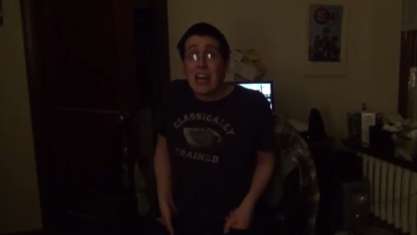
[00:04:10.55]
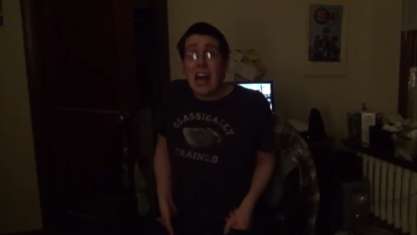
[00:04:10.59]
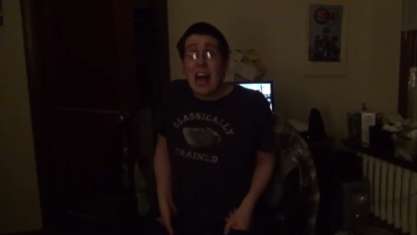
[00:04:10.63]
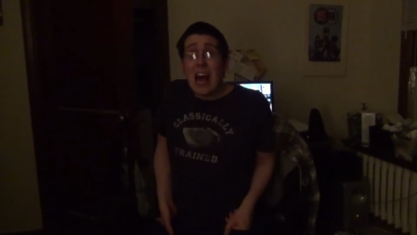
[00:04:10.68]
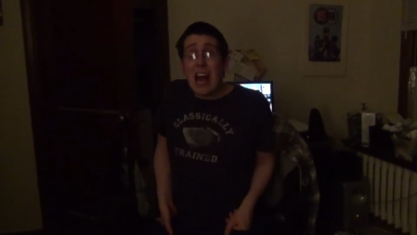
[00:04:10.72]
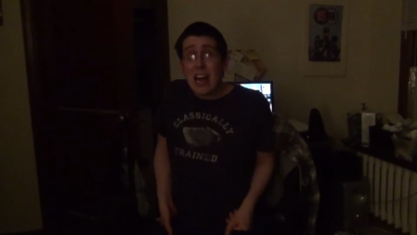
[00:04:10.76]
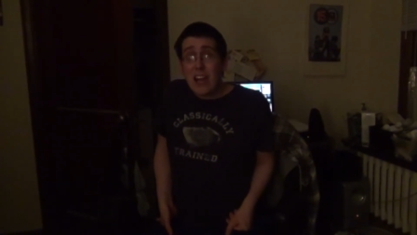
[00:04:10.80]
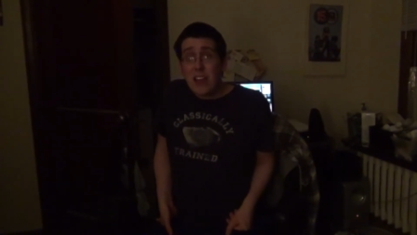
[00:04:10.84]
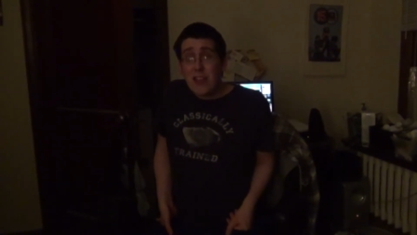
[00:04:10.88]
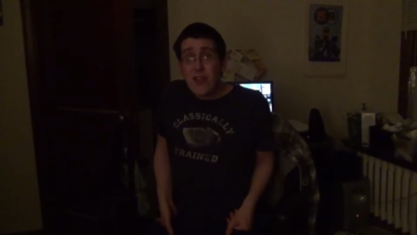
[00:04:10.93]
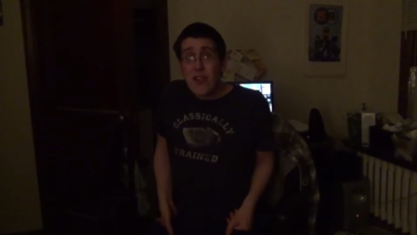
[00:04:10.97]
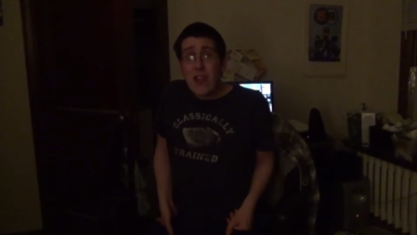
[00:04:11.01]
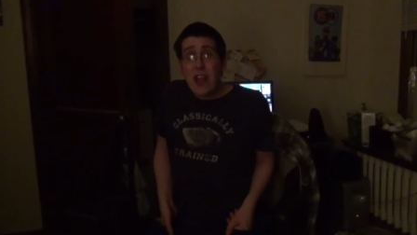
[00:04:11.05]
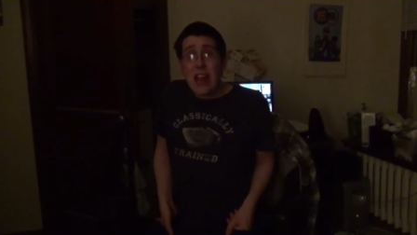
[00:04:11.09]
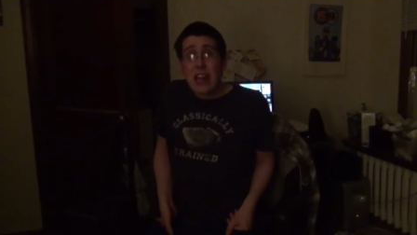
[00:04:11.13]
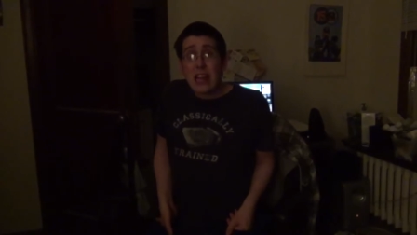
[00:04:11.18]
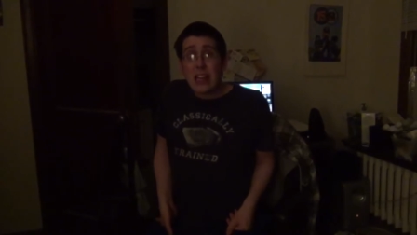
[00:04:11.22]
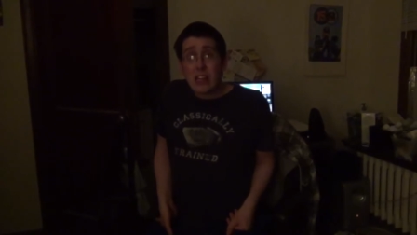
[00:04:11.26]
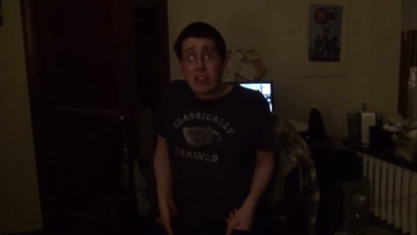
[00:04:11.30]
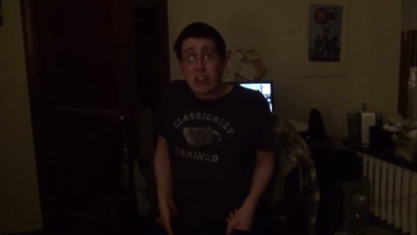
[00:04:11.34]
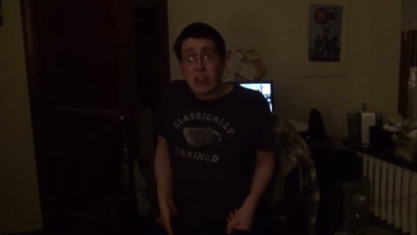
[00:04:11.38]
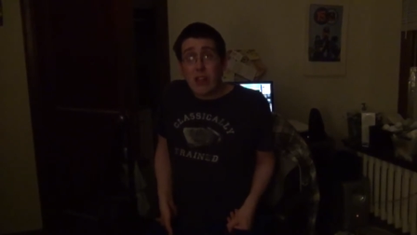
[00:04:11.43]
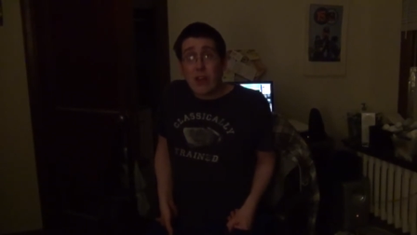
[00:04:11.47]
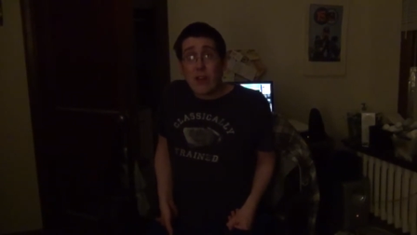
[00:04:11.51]
I
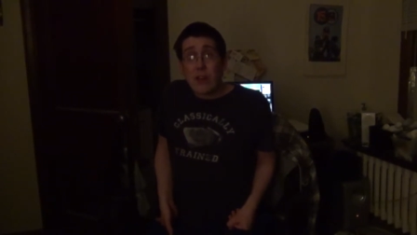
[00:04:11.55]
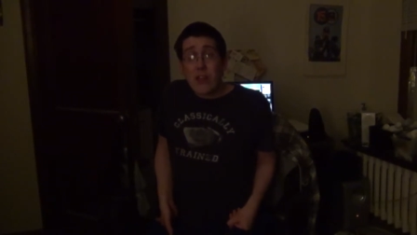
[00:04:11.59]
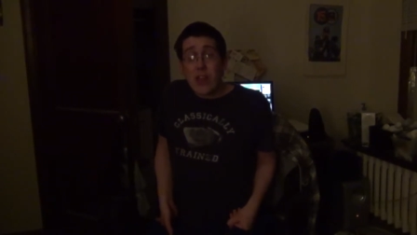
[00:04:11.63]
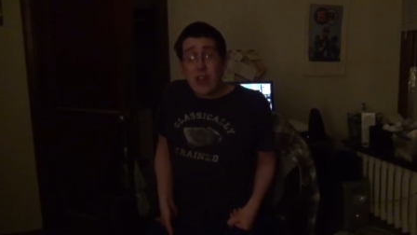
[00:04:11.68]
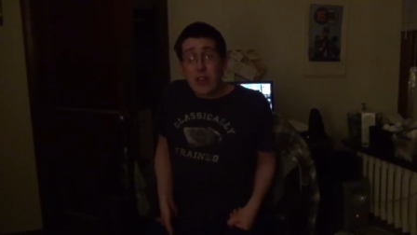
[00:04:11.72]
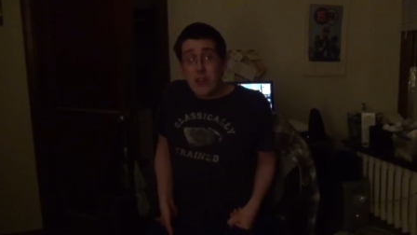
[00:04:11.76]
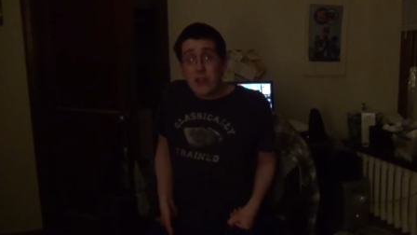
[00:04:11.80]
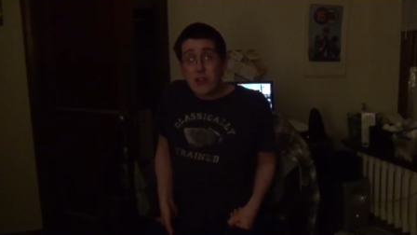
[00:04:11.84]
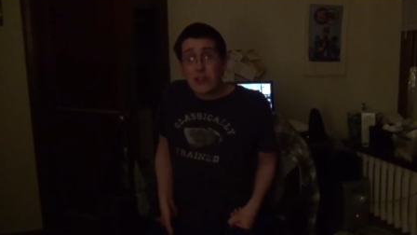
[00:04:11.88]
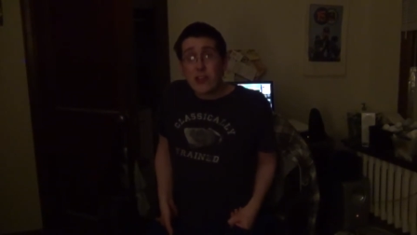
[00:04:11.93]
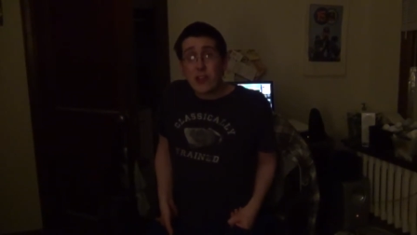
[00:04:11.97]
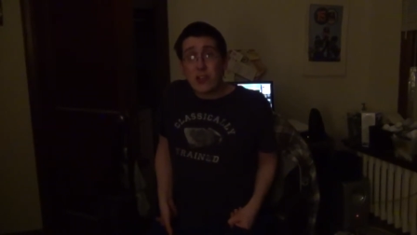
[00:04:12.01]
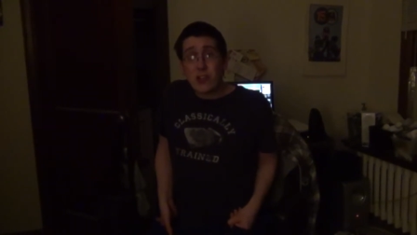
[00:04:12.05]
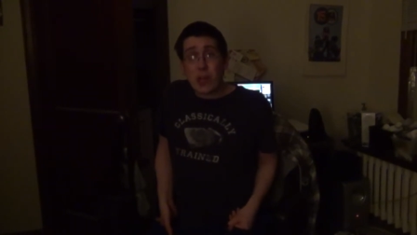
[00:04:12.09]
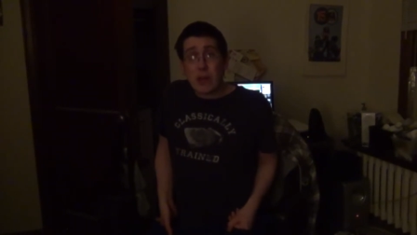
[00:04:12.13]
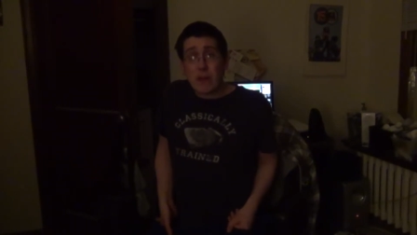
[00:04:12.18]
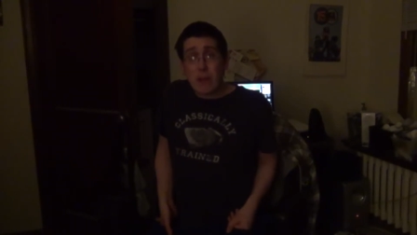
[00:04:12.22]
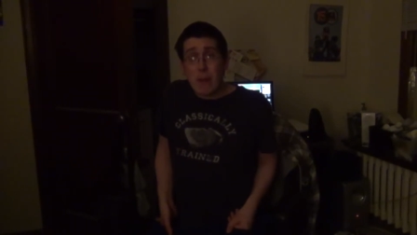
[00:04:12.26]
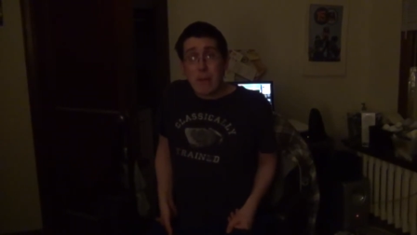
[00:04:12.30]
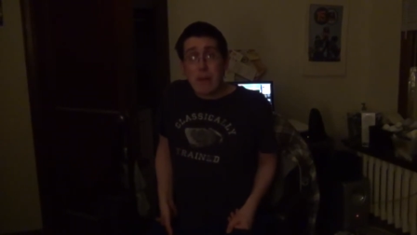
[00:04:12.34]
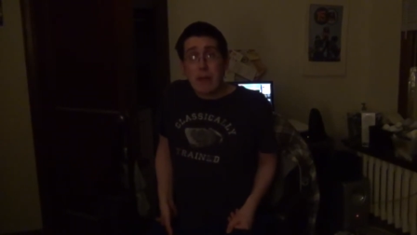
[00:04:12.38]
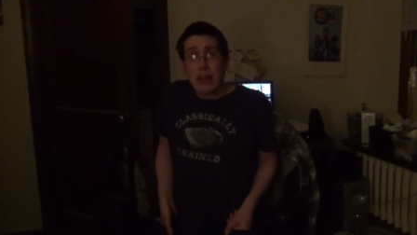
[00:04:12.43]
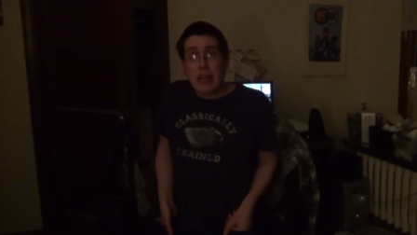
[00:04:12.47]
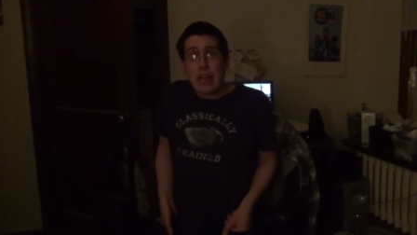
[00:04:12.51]
think the only other system
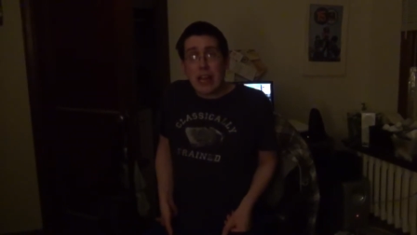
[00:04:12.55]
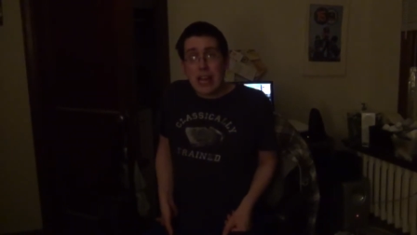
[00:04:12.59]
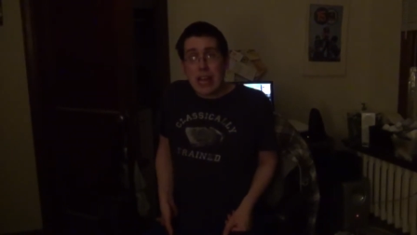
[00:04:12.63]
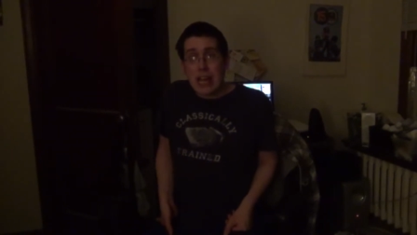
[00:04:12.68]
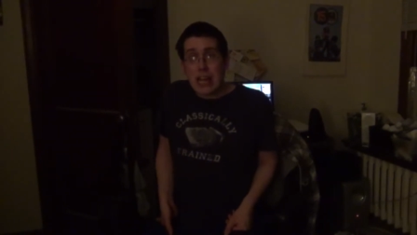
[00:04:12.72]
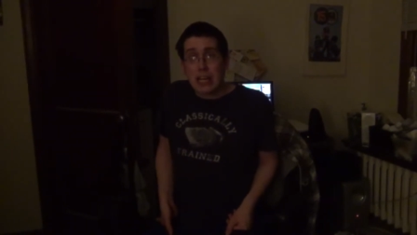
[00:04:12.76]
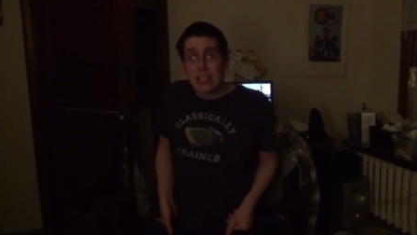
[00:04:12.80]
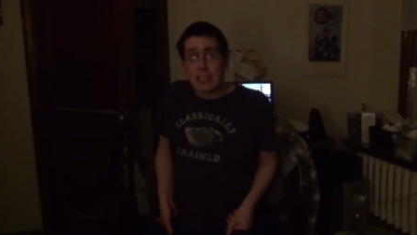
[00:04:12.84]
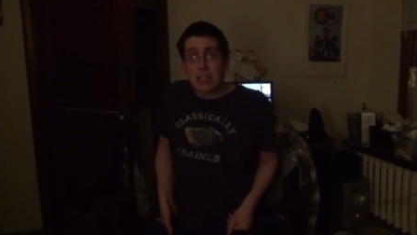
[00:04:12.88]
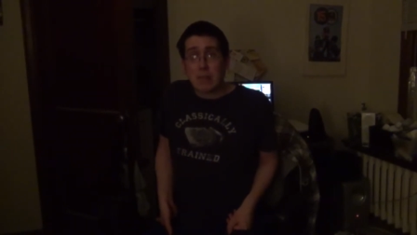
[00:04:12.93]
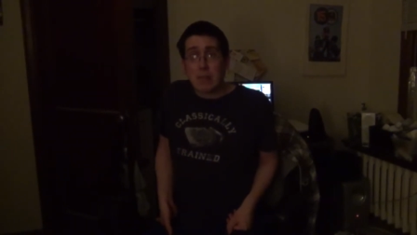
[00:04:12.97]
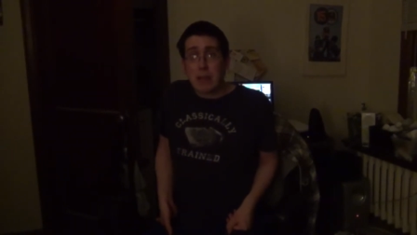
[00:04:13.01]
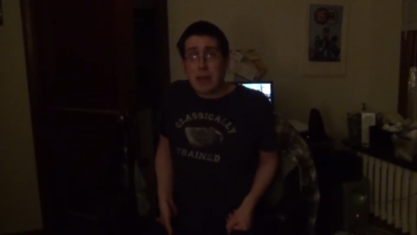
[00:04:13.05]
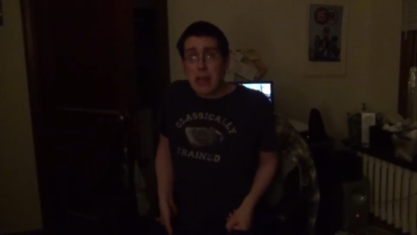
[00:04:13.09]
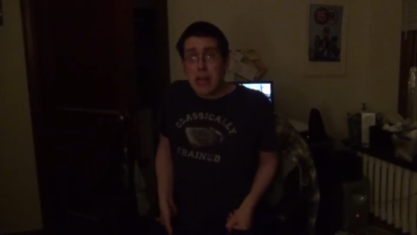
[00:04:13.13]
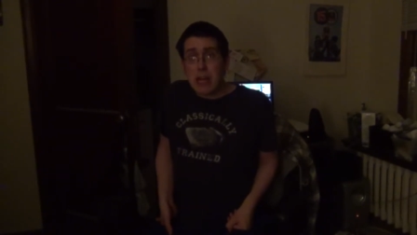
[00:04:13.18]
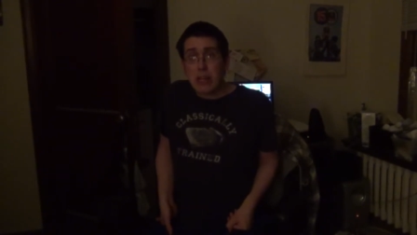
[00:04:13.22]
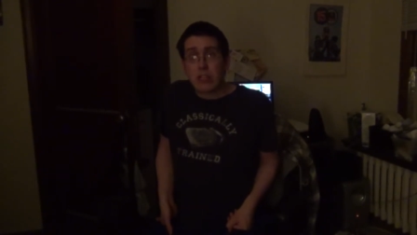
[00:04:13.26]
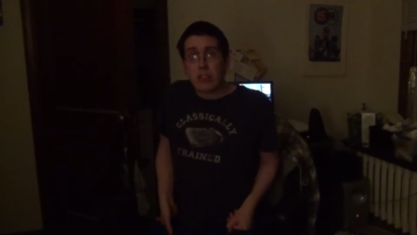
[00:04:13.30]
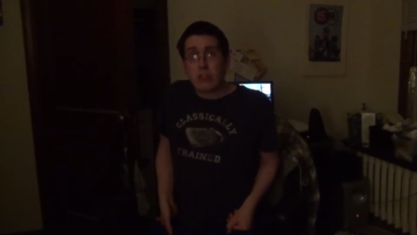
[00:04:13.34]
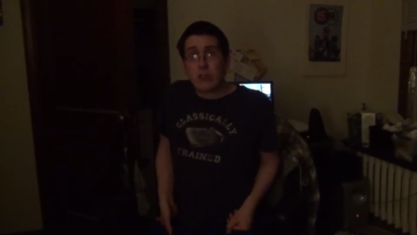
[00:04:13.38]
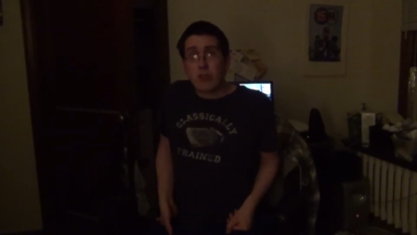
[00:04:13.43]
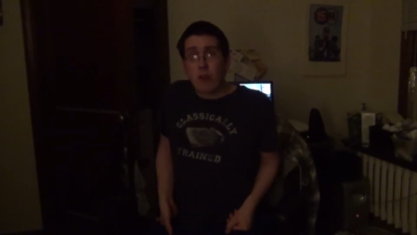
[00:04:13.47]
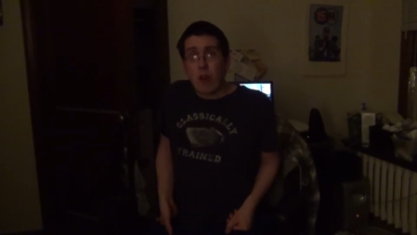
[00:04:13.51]
I'll be getting is a
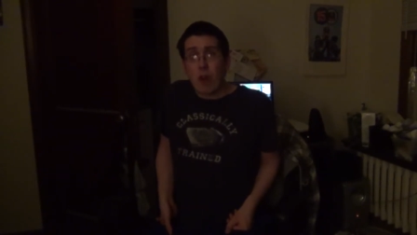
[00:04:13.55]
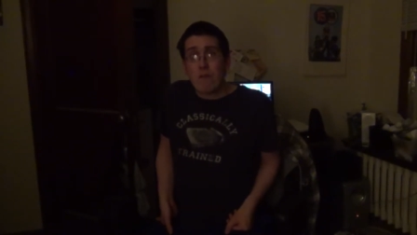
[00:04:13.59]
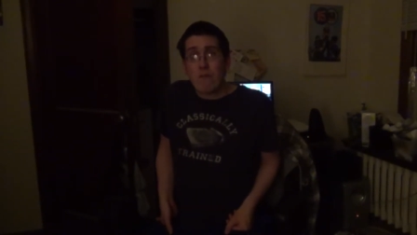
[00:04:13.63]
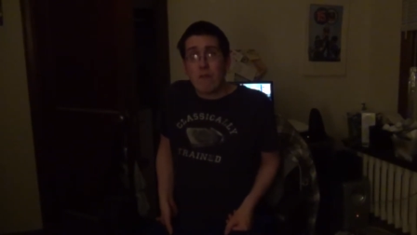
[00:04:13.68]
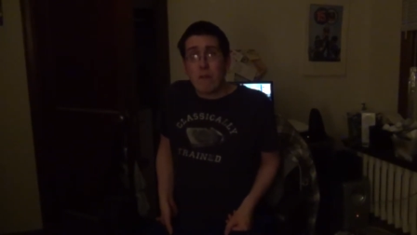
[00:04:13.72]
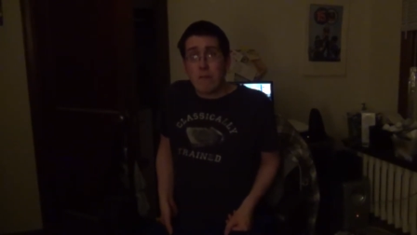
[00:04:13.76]
PS4